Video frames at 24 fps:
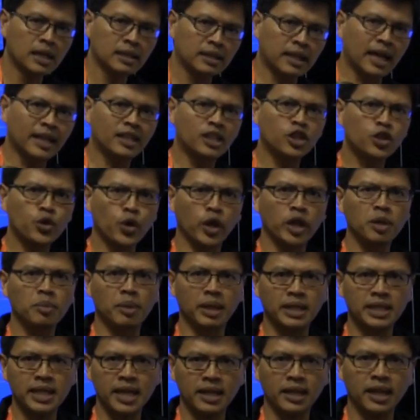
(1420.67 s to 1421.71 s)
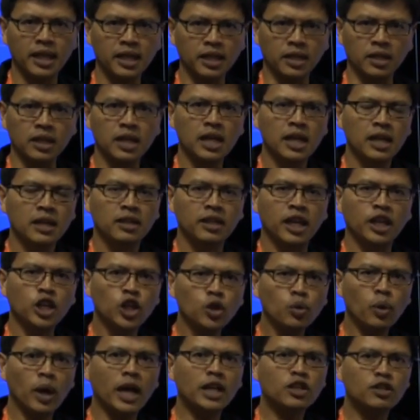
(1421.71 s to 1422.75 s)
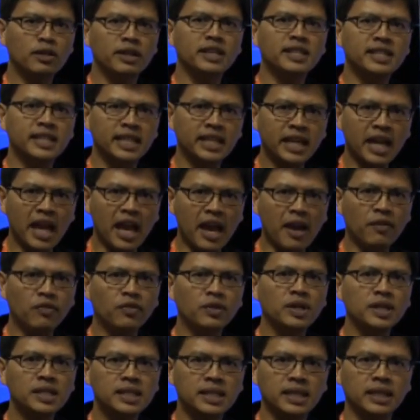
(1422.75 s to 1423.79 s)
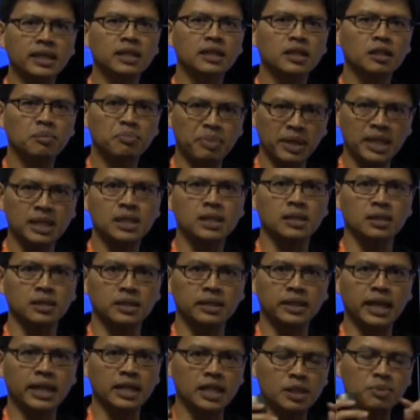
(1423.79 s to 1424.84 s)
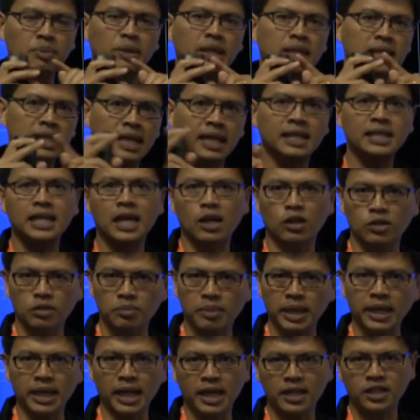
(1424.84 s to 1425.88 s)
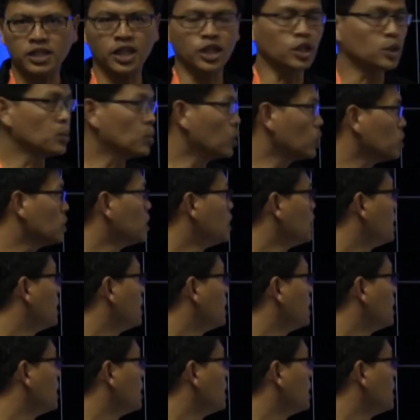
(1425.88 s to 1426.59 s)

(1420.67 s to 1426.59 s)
1920 by 1080, that you are actually seeing every single pixel that is being sent out by the iscan Duo.